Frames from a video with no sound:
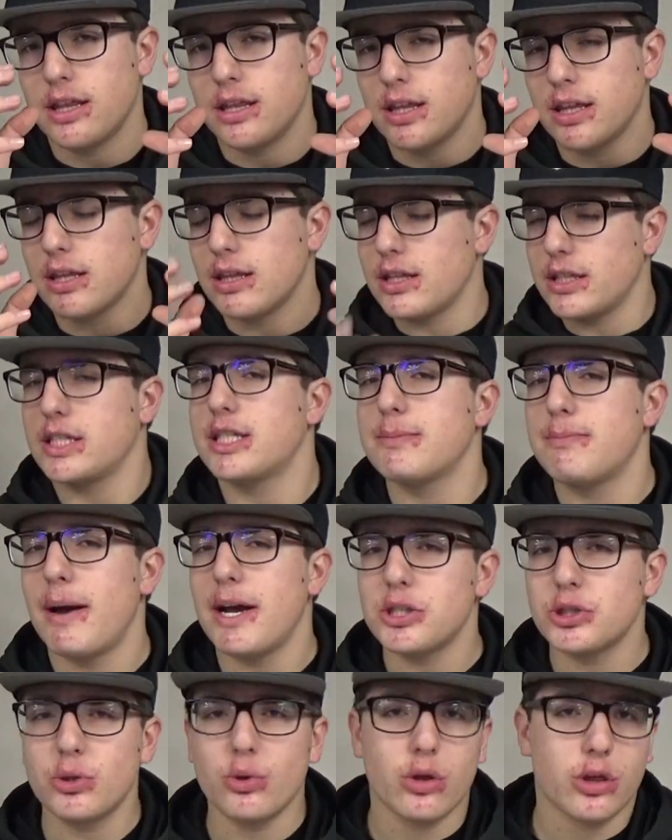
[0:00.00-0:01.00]
The
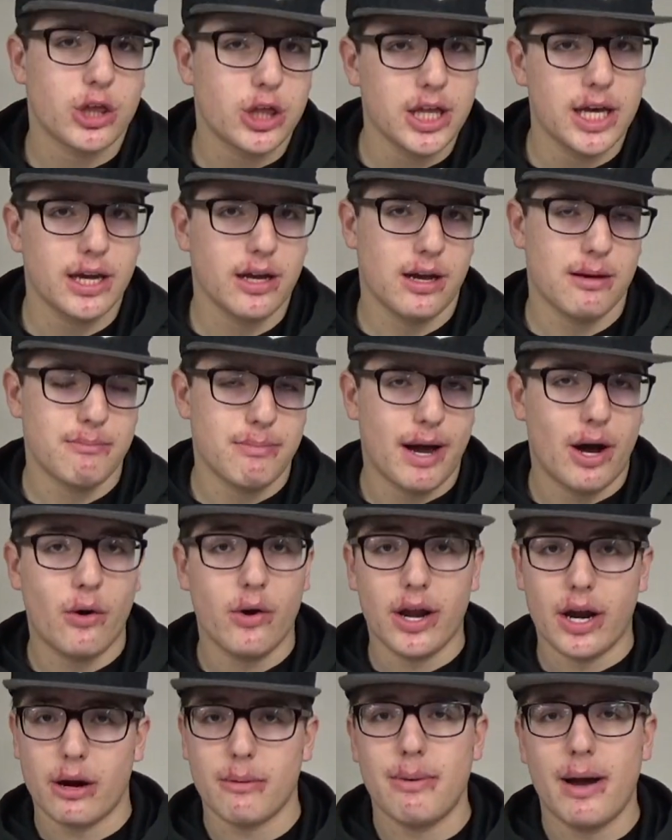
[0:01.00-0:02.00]
special thing
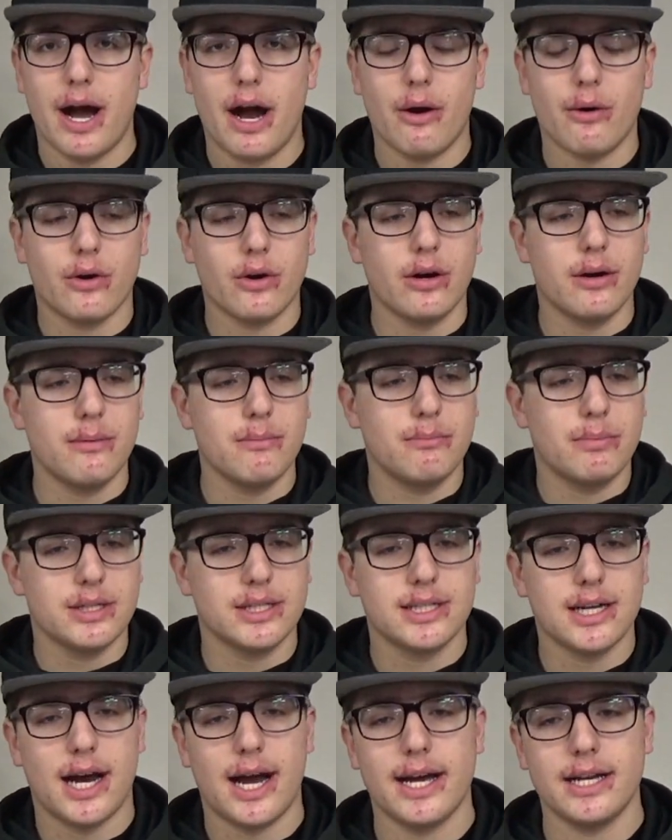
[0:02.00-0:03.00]
about AirPower,
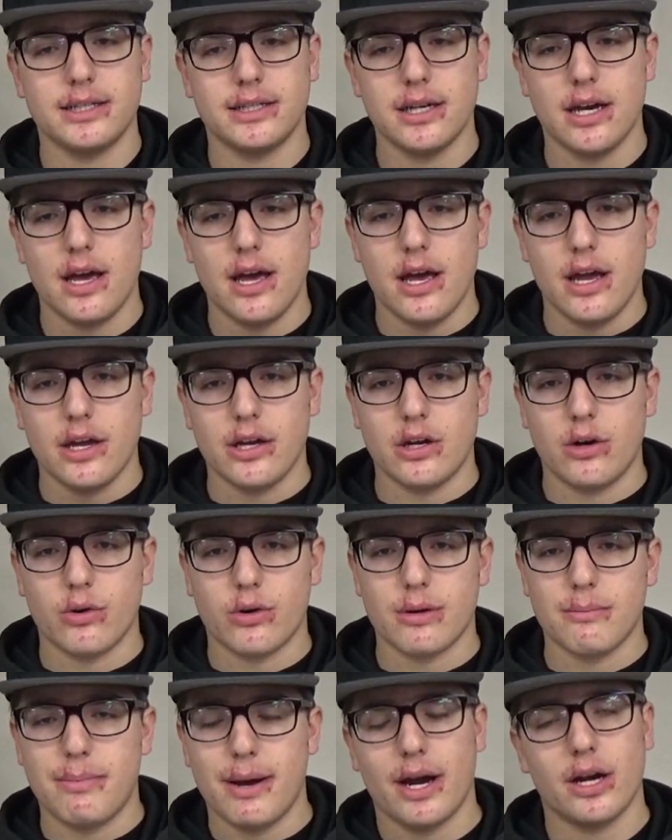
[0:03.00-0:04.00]
besides,
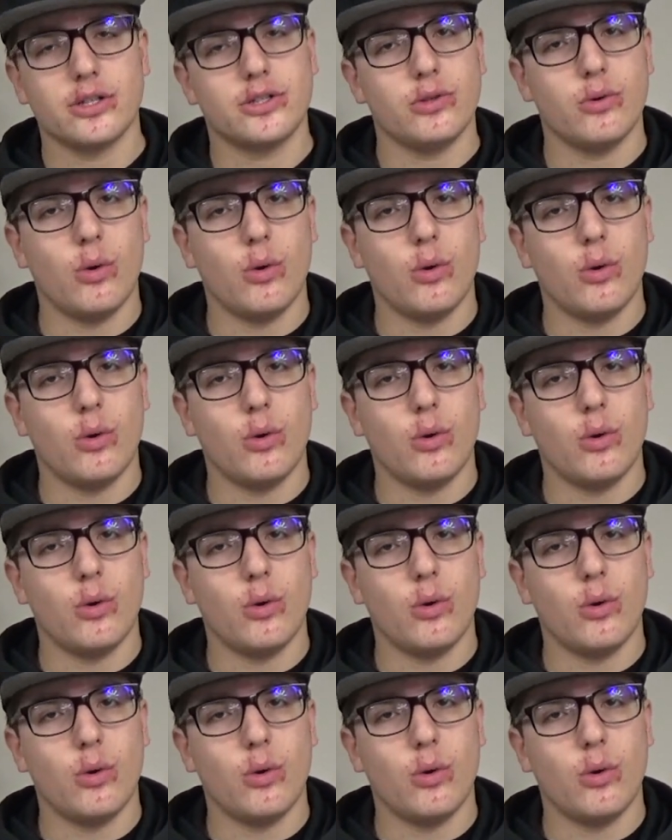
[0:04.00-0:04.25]
compared